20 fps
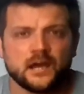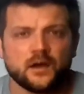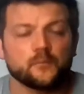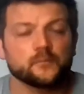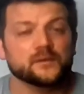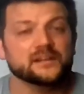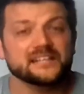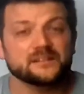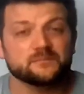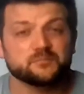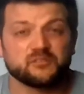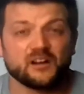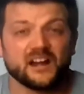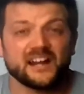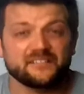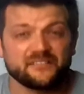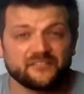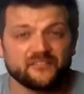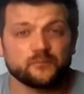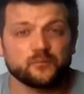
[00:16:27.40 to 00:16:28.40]
And we need
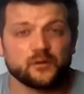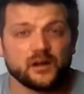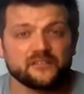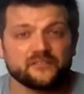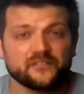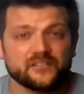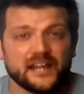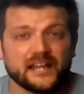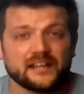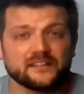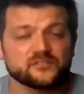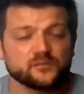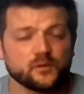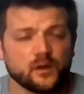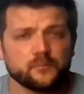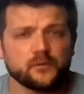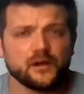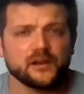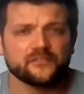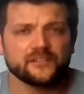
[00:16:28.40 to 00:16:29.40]
to pray for that. So
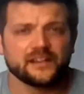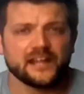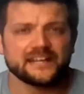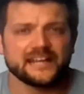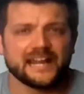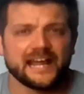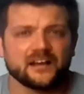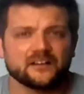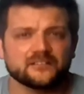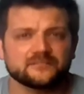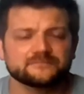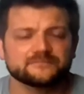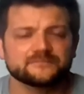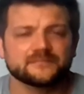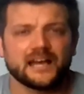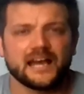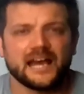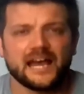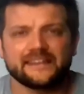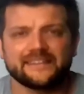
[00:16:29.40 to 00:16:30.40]
I'll pray for that now,
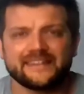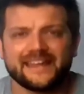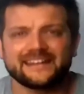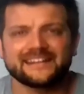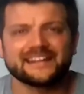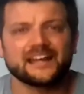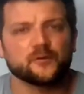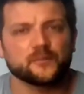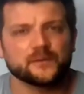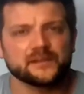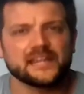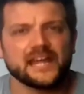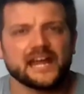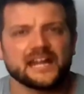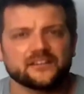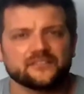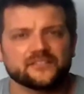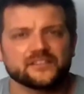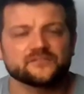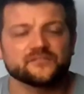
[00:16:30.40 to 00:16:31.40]
and then that'll be the
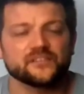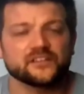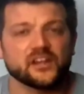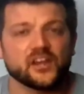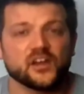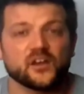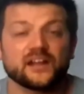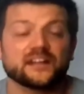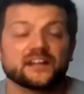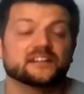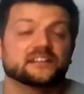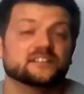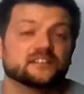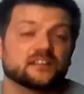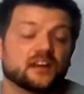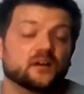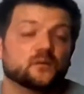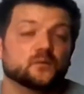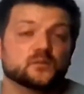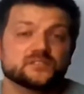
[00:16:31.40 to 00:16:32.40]
end of this video. And
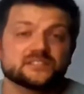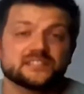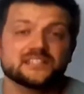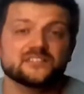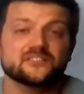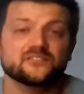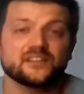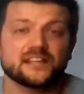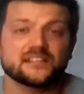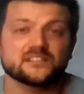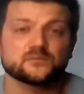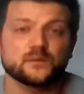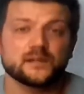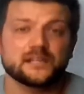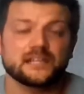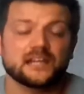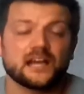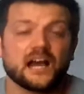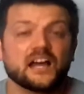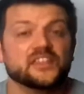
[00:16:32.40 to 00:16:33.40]
we'll see you next
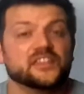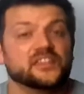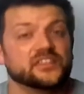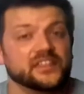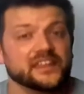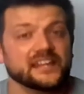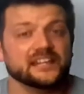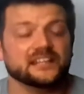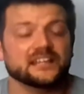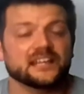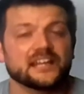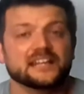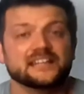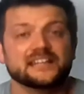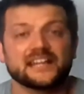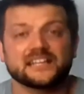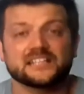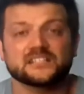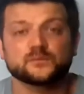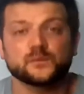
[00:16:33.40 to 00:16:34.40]
week. I think
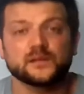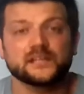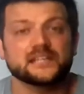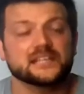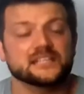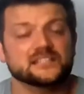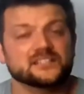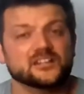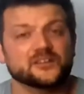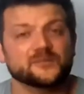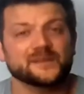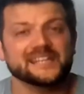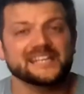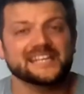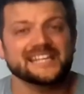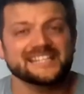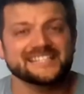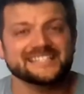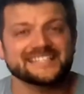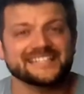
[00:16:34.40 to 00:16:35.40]
next week is going to be
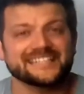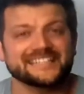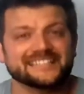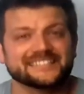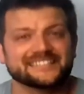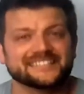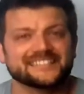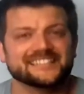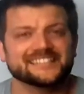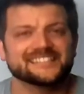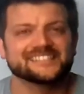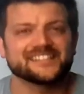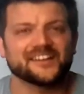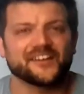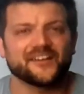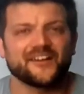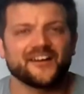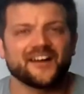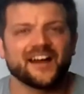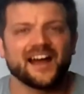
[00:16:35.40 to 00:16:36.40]
Izzy.
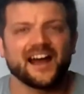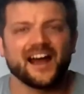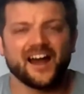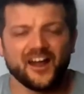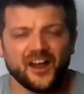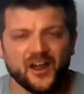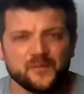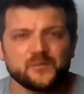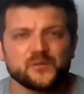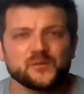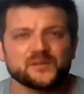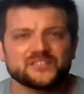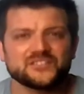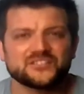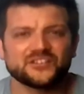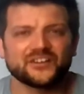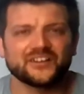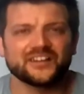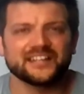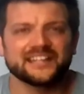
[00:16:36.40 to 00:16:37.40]
So I hope you
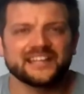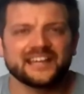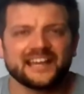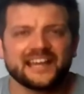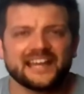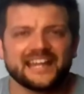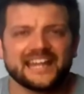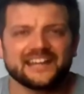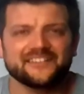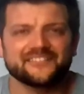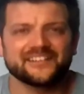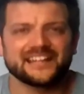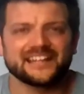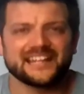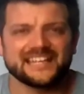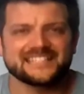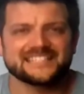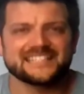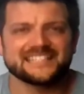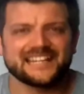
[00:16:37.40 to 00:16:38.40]
enjoy hearing
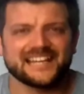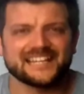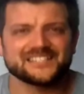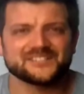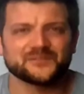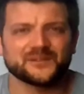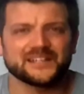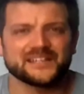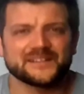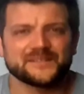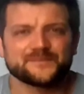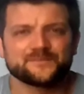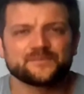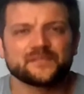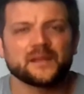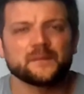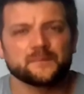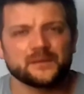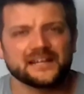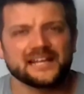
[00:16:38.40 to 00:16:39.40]
Izzy next week.
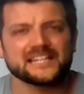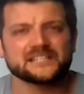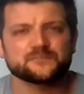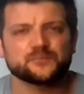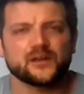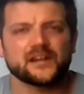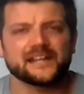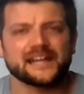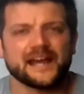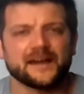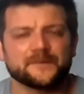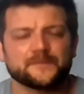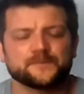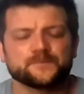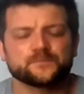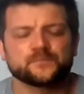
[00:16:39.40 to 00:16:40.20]
But let's pray now.